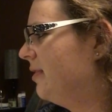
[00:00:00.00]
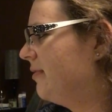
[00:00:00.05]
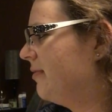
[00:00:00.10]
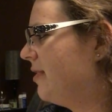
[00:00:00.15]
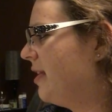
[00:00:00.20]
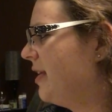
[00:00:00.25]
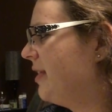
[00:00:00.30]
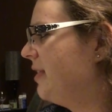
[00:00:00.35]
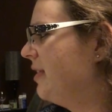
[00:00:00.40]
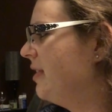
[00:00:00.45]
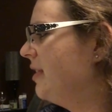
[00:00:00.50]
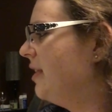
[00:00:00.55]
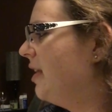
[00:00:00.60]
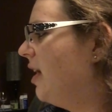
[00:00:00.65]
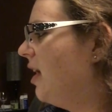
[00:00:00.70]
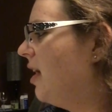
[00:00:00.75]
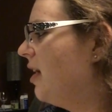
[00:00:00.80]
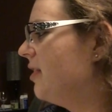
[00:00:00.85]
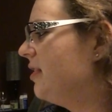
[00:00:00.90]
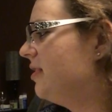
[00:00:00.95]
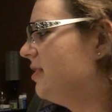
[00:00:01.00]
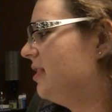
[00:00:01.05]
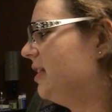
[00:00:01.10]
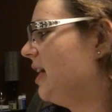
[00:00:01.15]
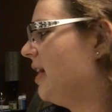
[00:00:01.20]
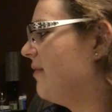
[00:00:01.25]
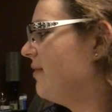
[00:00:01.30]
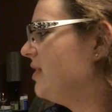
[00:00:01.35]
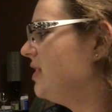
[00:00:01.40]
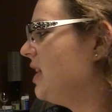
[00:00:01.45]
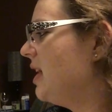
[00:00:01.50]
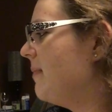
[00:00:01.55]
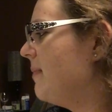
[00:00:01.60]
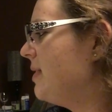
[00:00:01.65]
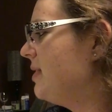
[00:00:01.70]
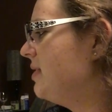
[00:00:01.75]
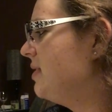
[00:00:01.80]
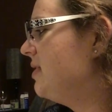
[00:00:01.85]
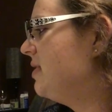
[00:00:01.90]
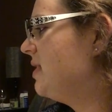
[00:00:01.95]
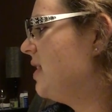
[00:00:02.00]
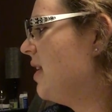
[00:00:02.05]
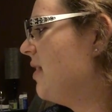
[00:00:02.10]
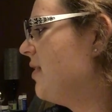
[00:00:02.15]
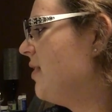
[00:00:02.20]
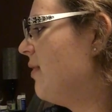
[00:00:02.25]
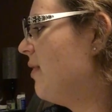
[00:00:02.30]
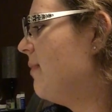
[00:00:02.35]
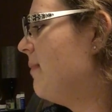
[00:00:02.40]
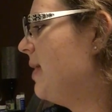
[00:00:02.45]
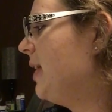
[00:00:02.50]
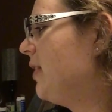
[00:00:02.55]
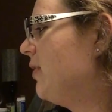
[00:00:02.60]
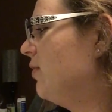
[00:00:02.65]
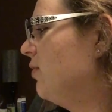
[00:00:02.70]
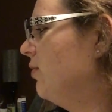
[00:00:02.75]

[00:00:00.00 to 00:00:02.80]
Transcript: Ron. Honestly, every time I sit down now I make an